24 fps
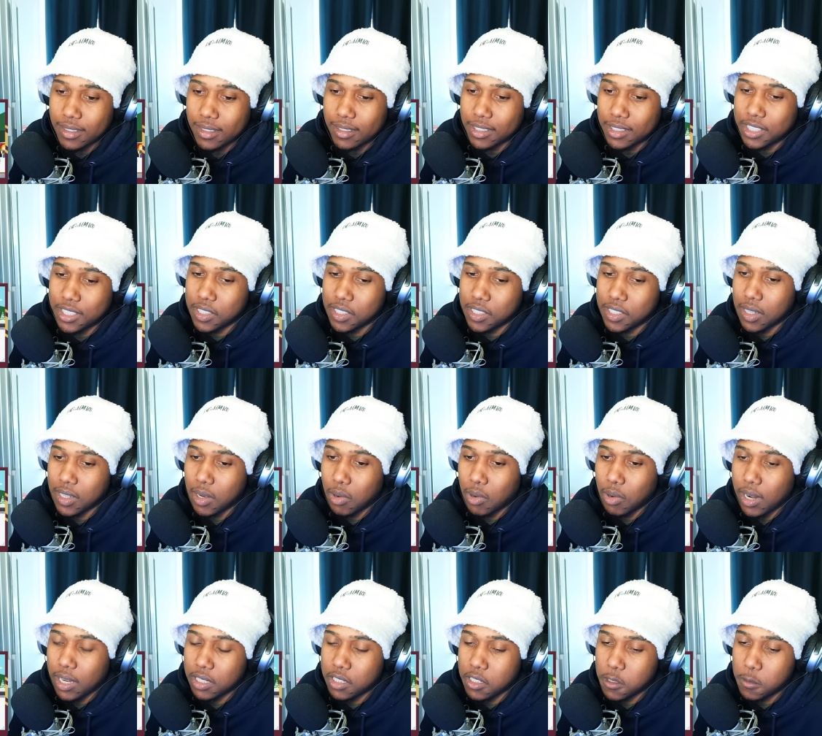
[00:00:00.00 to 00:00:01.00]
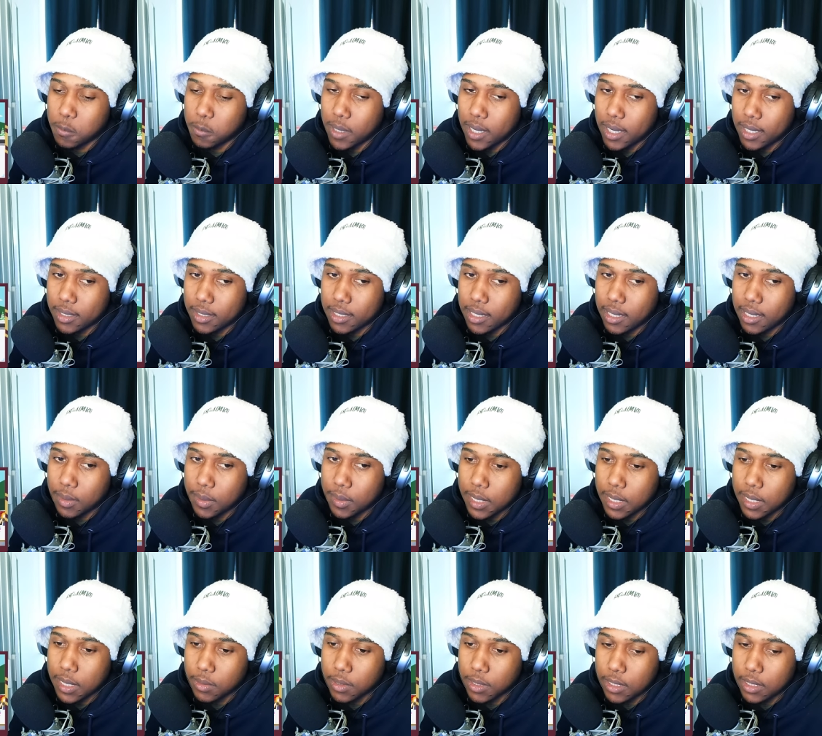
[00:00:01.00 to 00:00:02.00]
Oh, she's gonna look like she's backed out
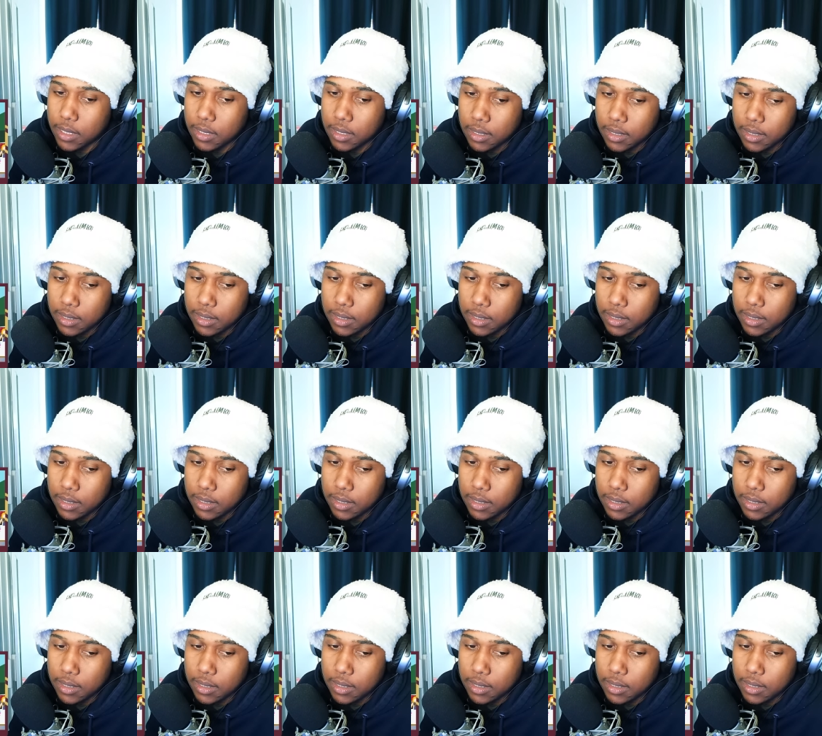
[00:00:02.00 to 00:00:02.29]
now, isn't it?